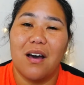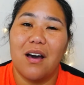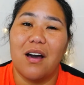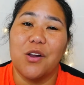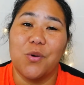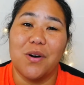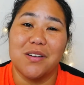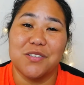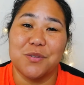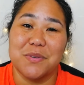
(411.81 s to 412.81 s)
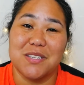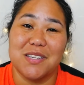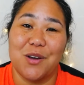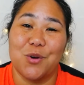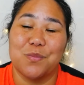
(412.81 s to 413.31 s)
I don't want to miss
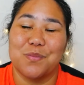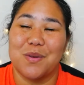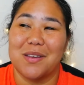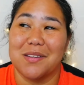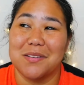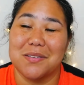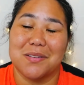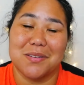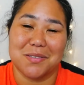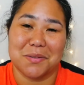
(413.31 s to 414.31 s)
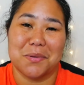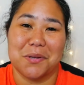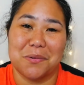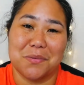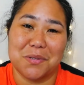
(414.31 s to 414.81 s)
out, and because, you
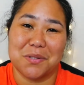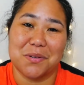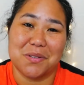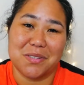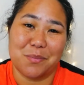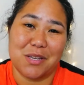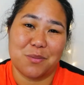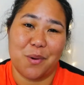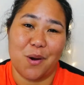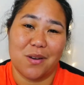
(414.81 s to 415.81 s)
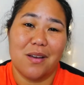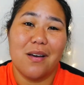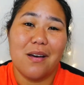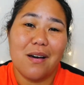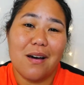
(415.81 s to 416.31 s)
know, dessert is the best part
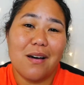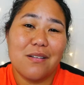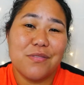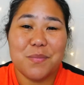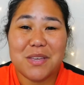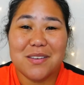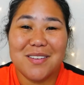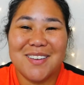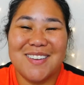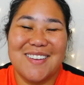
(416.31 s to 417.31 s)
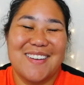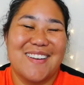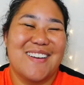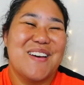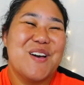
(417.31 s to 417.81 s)
of a meal.
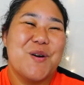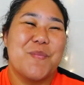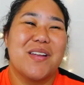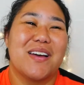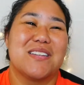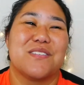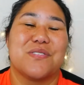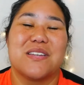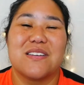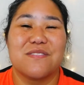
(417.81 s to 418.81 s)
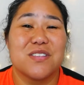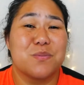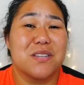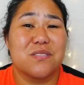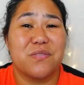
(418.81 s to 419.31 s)
But I definitely give this
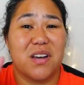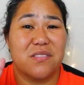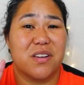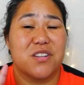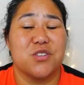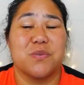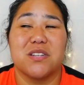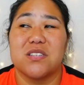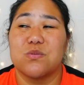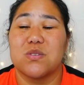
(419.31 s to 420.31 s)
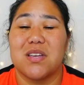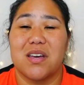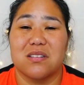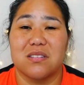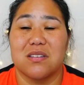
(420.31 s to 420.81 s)
place 5 kaiju bites. It was
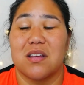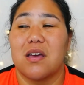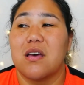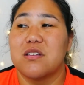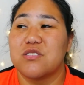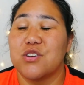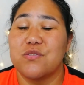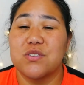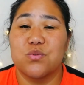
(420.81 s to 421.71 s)
excellent. Service